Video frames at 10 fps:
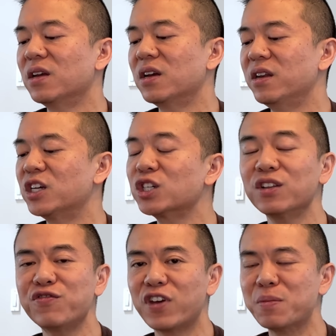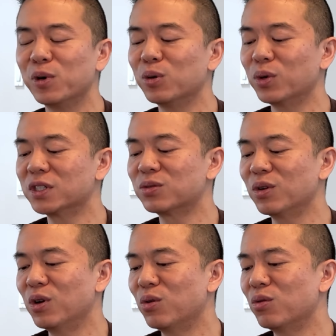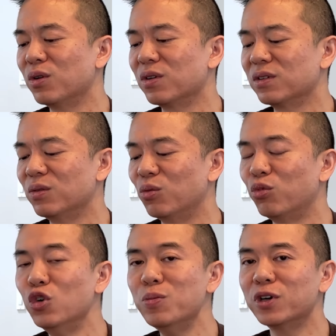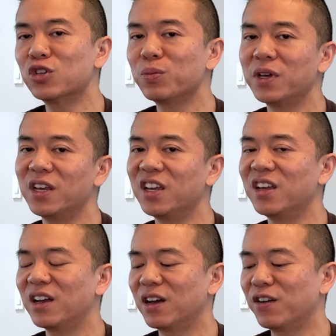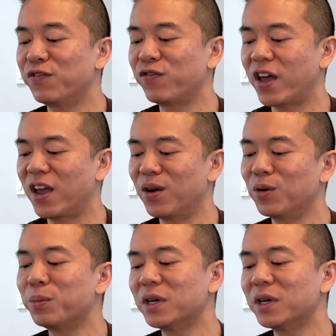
Initially, Fabled was rumored to be a fail,